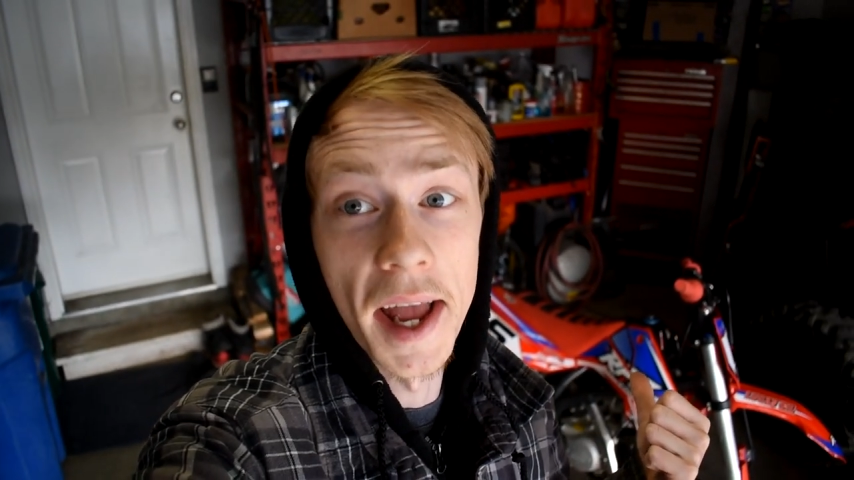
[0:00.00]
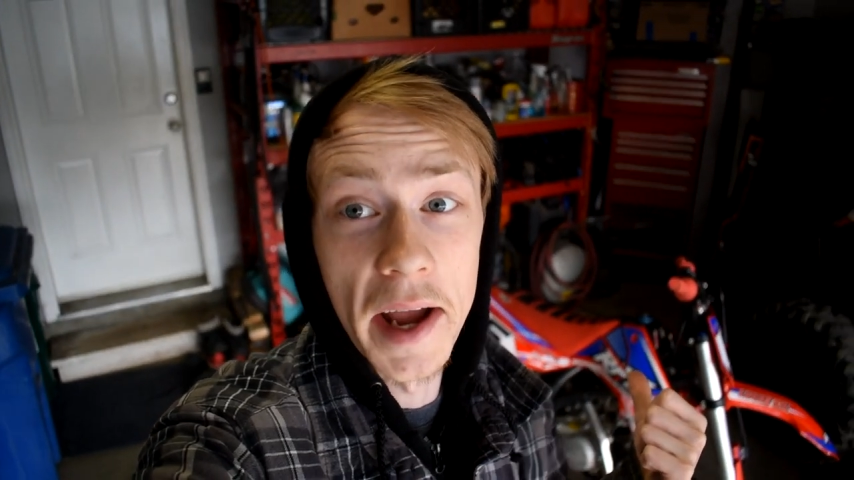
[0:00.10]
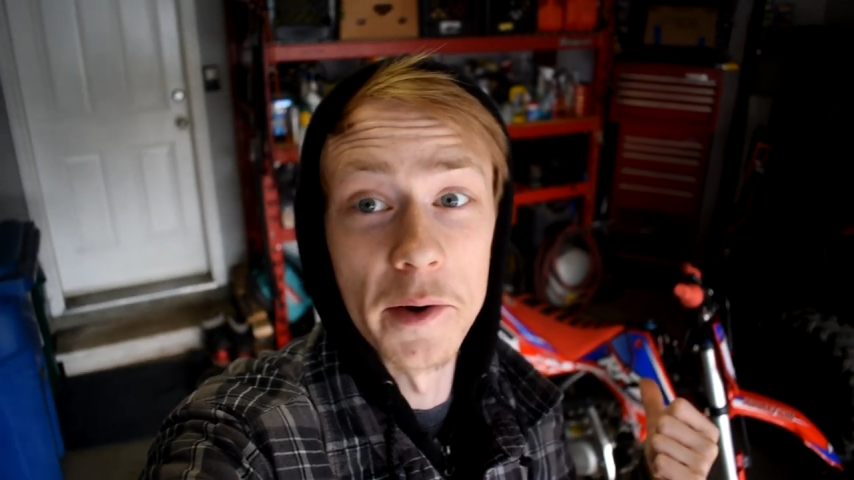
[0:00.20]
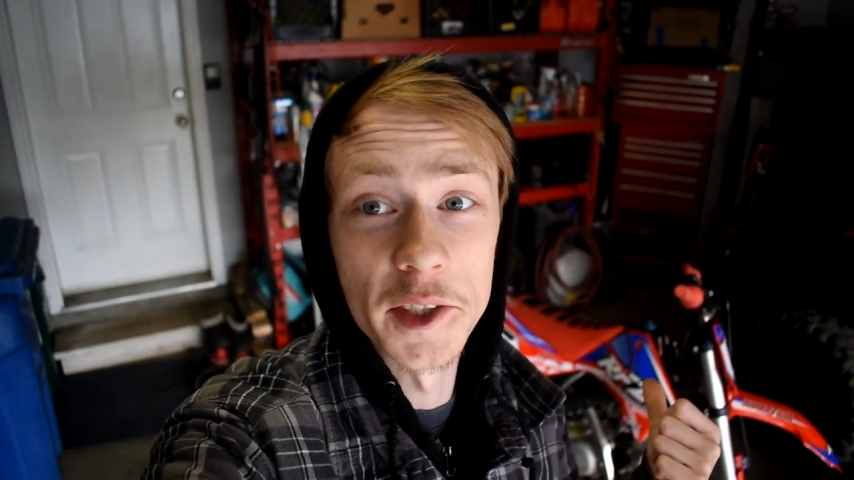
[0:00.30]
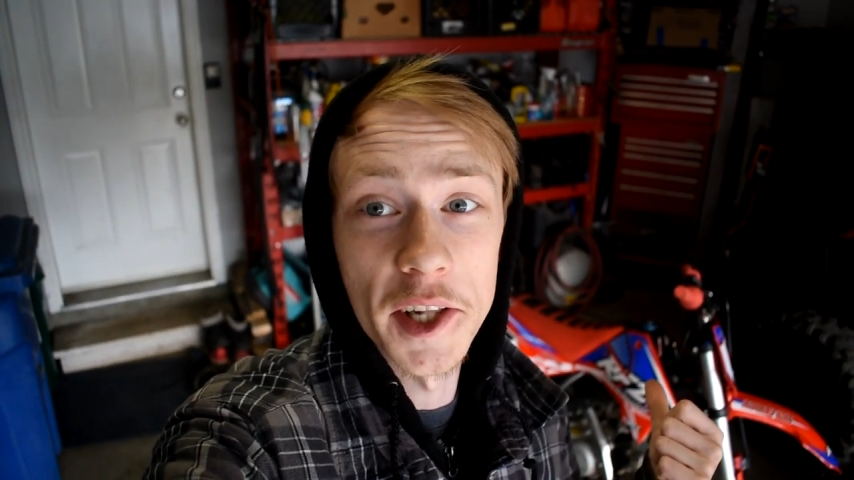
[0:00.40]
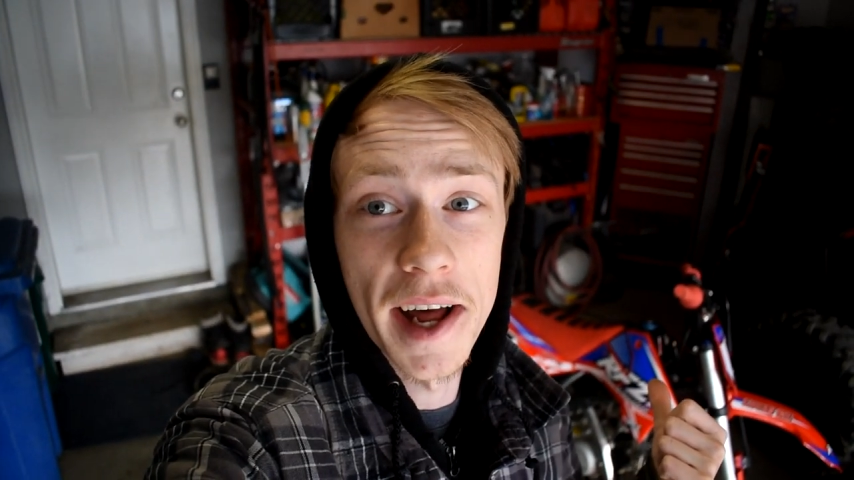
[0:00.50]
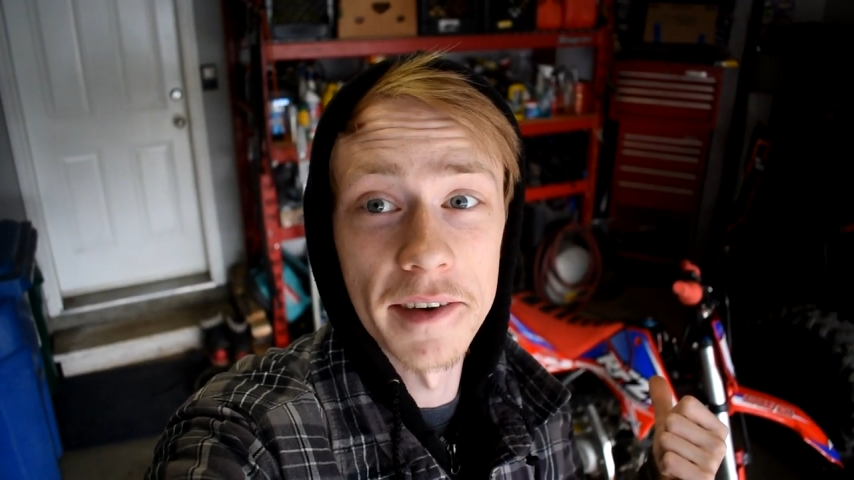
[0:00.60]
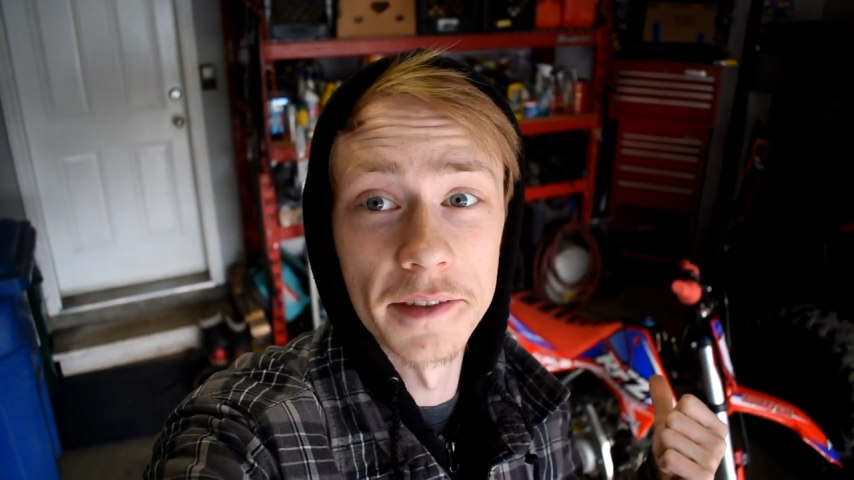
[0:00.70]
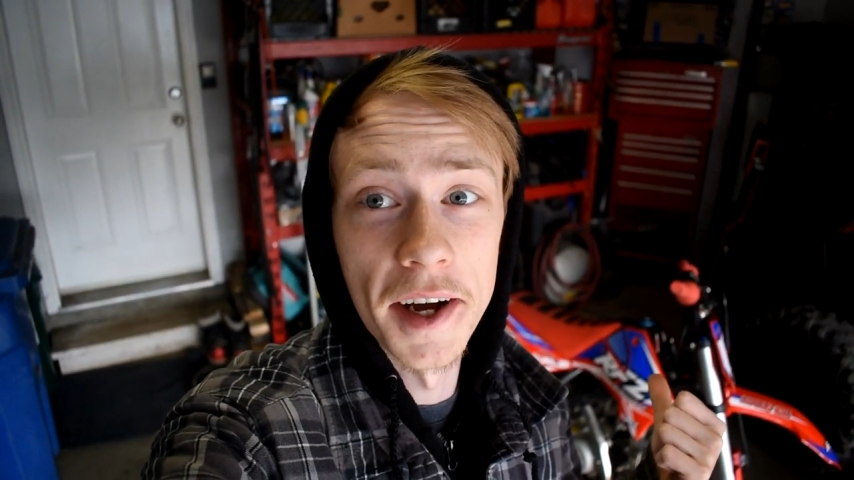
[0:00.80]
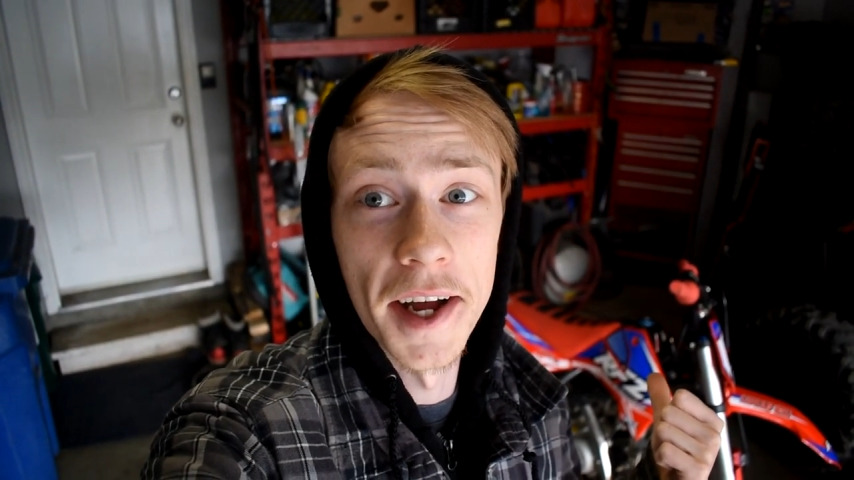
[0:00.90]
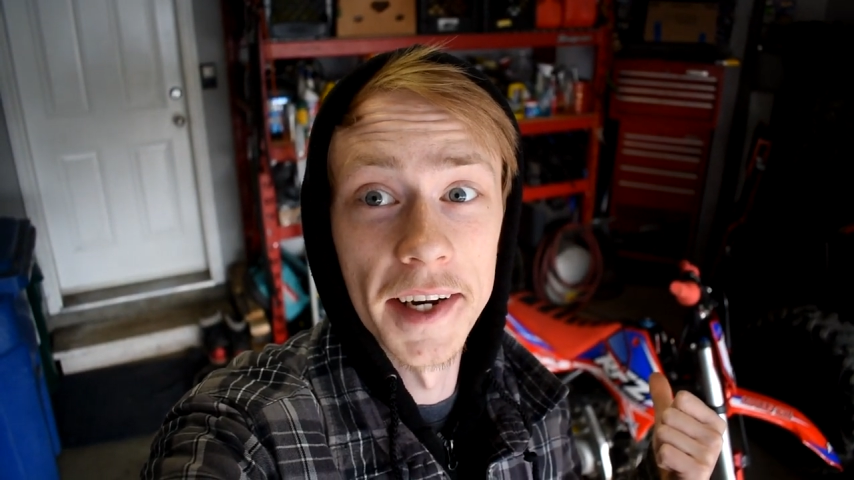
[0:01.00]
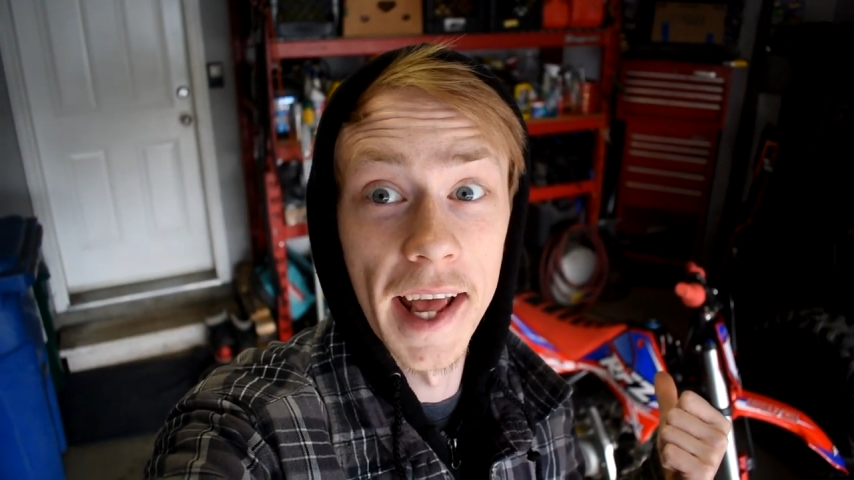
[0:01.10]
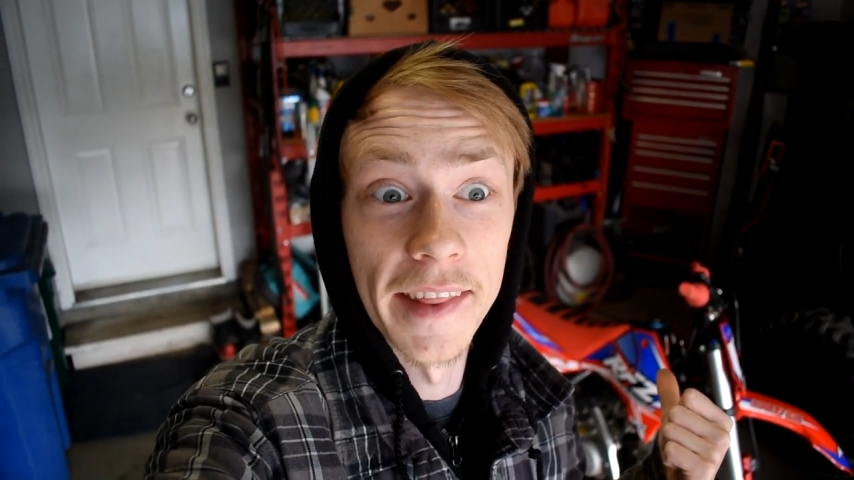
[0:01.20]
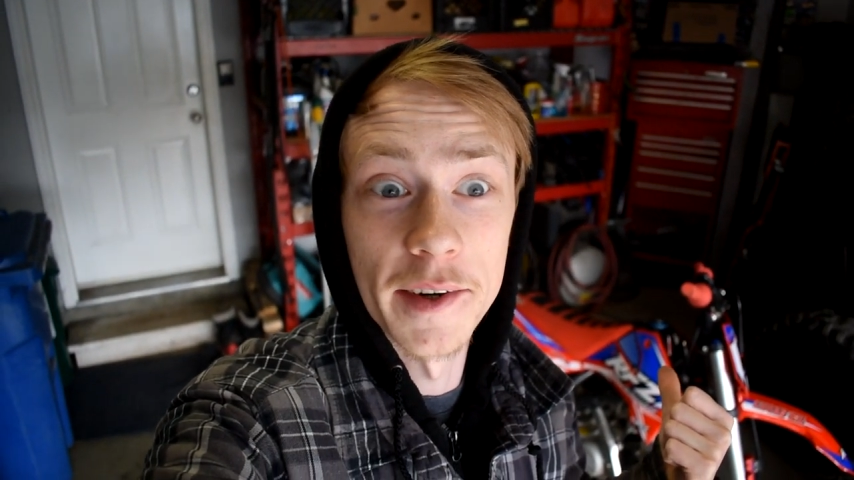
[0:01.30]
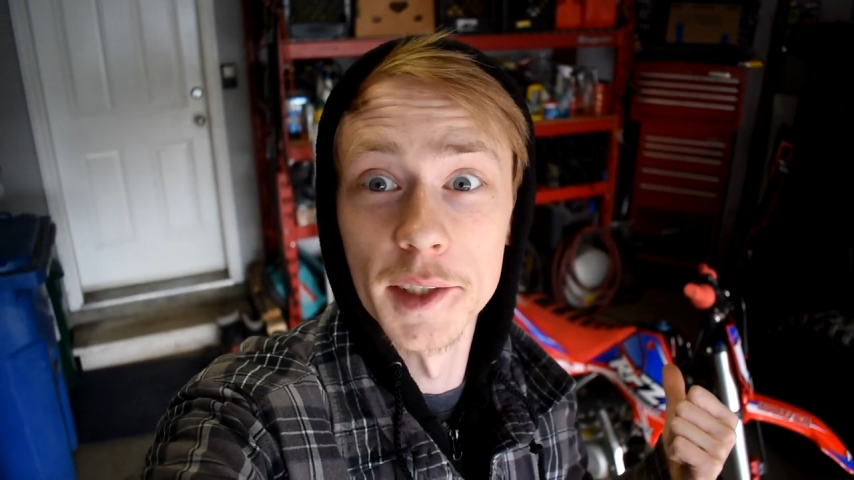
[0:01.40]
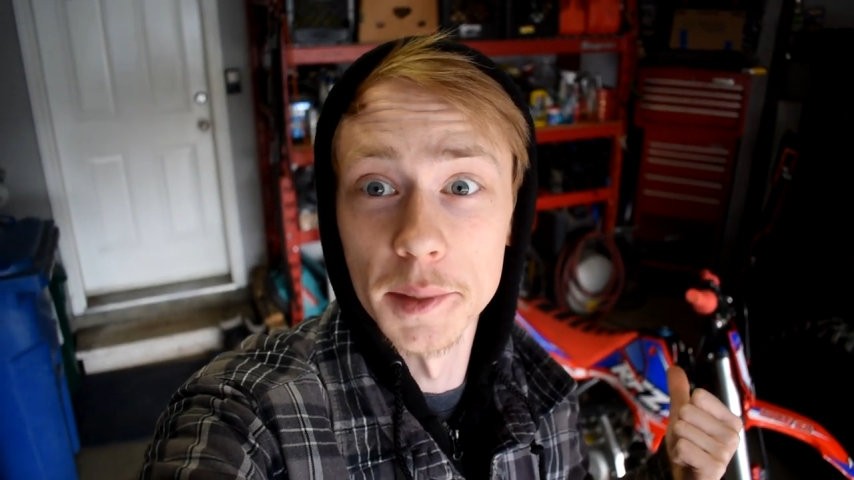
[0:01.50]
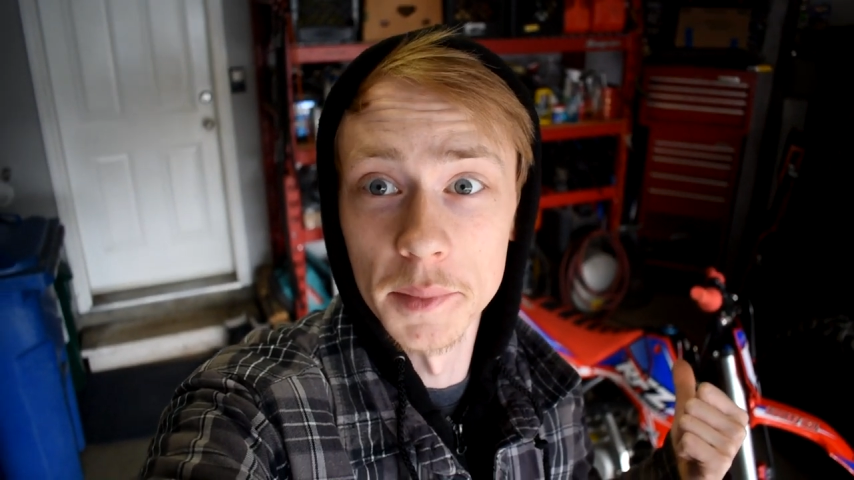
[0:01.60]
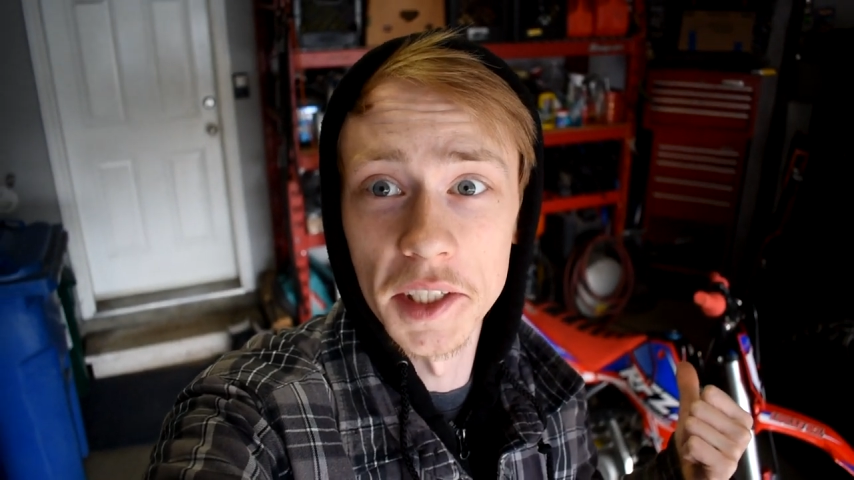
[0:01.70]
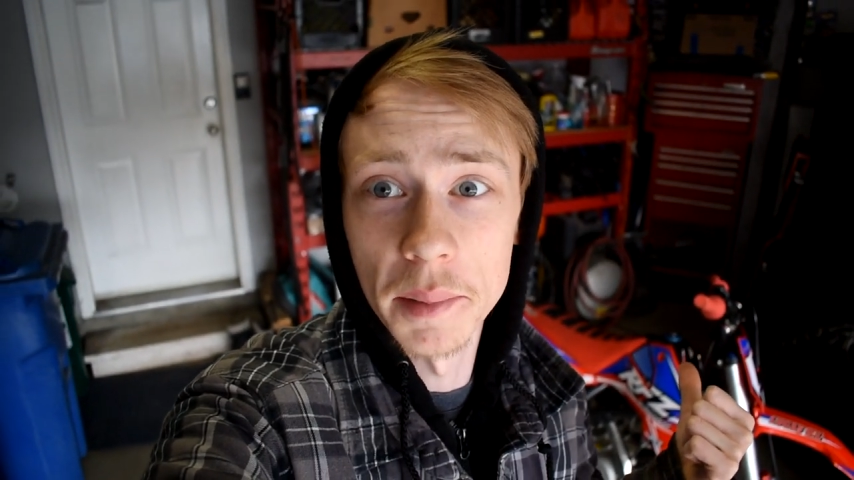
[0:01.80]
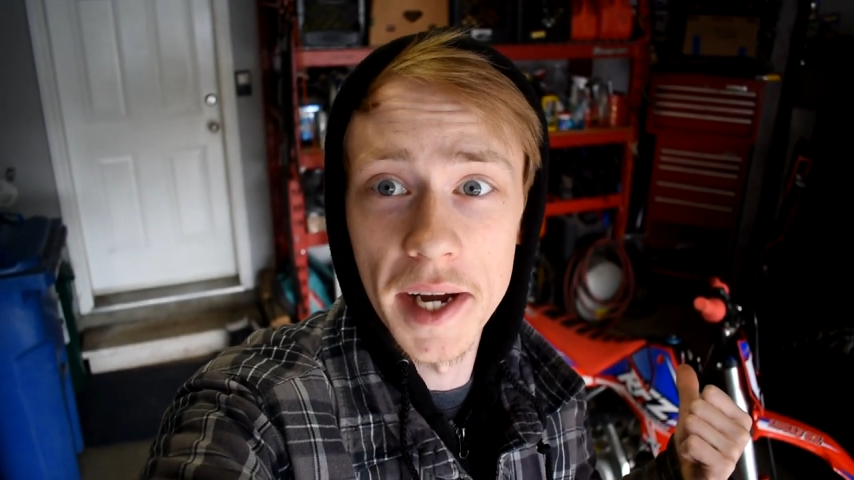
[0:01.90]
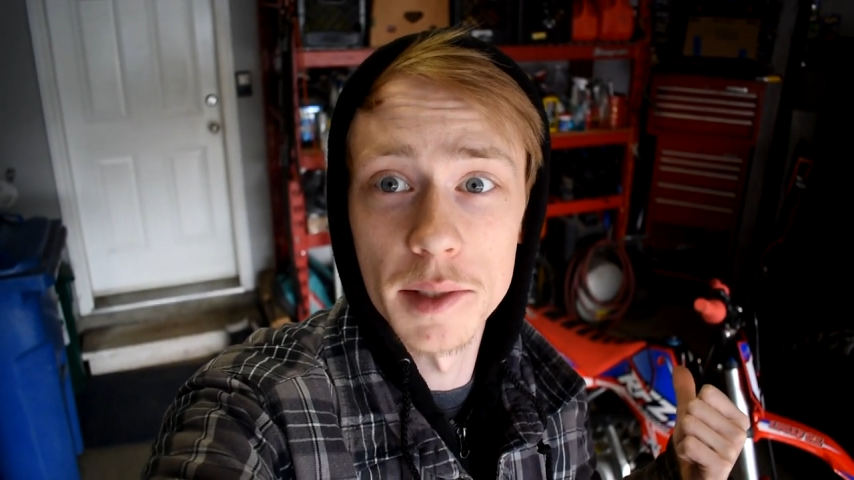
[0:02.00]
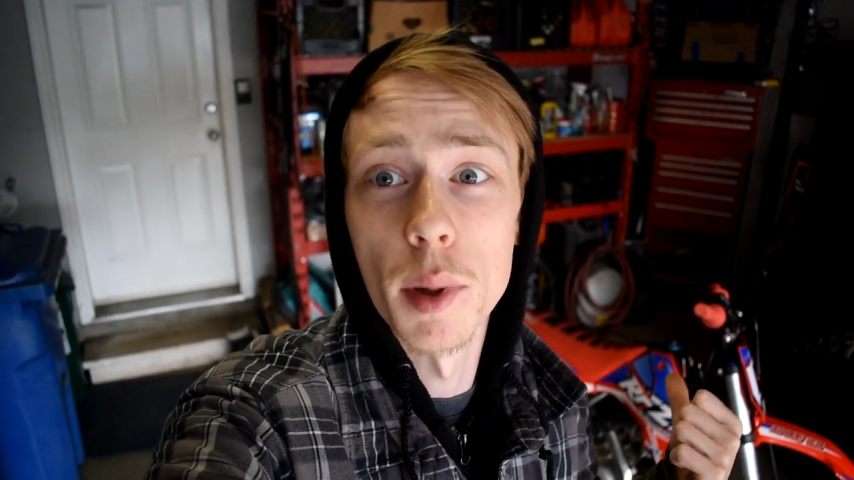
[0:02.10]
it was a lot of fun, and there are some deep ass